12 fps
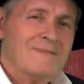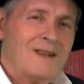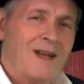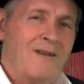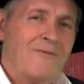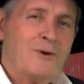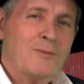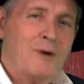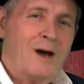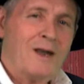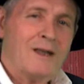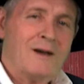
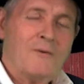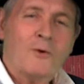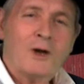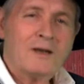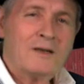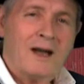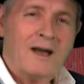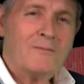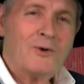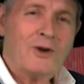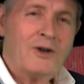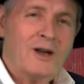Everybody at one time
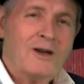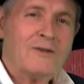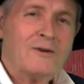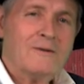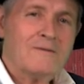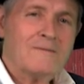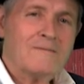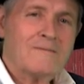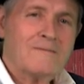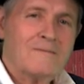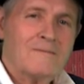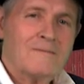or another
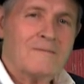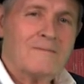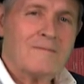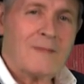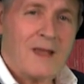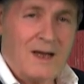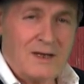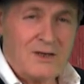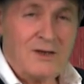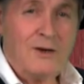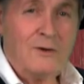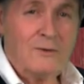has
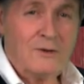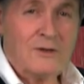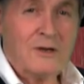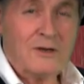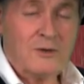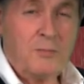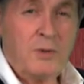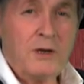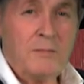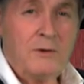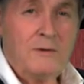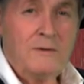known such
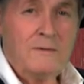people,